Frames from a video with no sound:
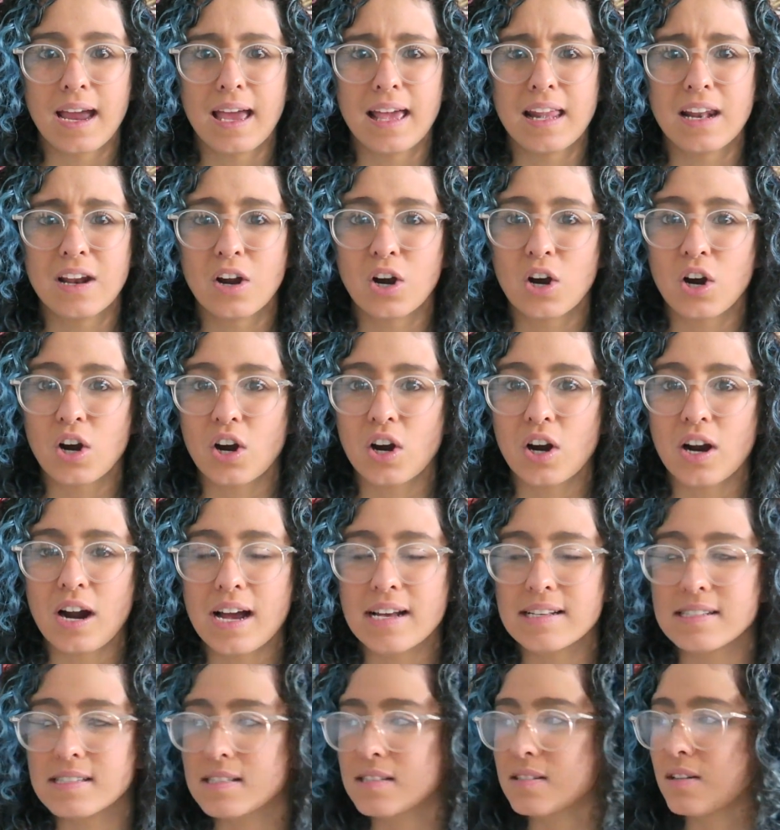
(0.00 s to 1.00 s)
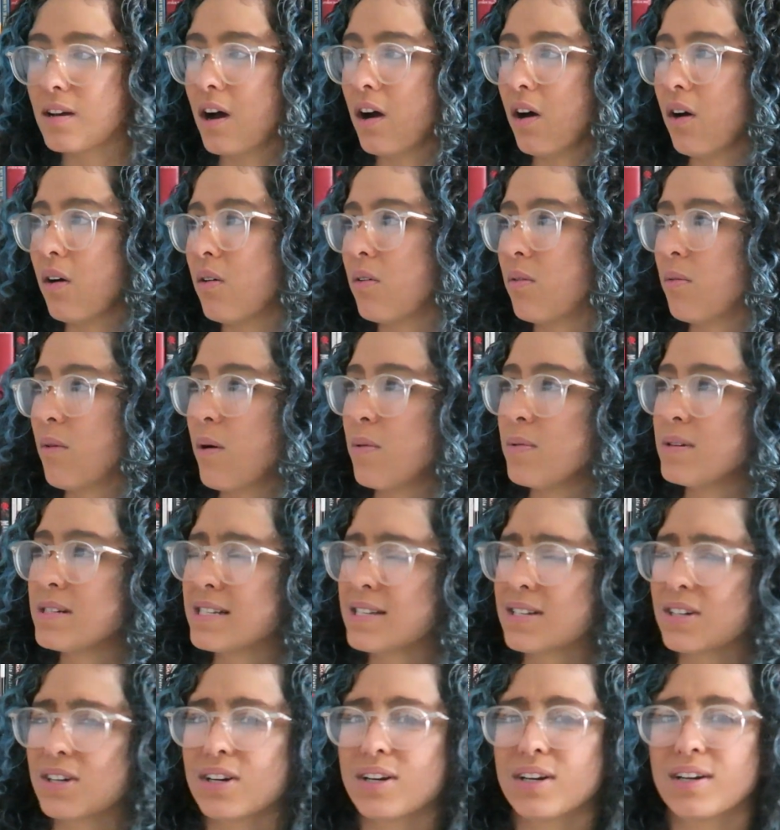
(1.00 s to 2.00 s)
and her as, oh, what
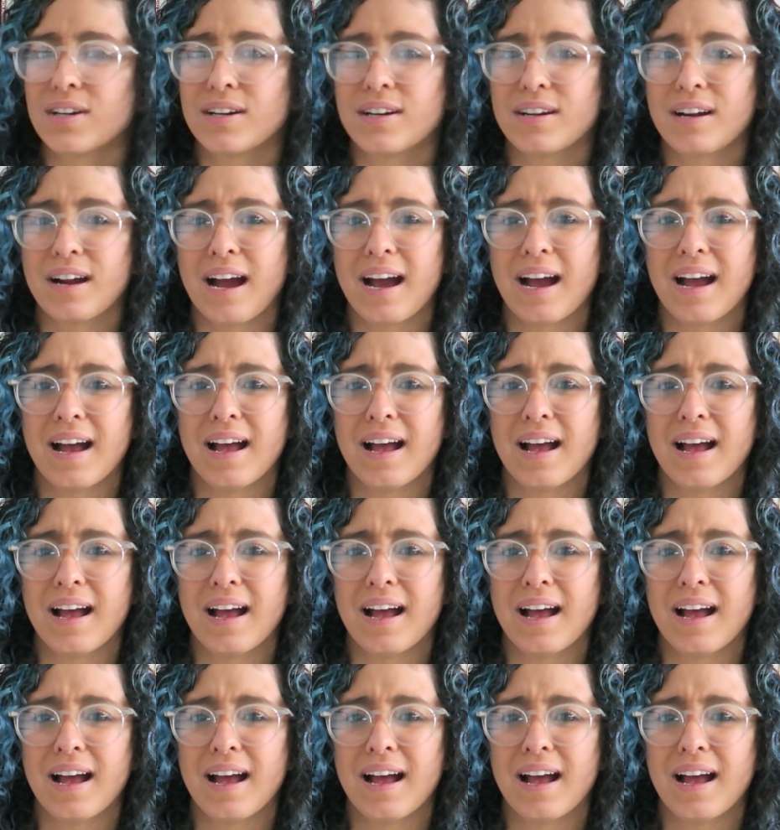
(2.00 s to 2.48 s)
was her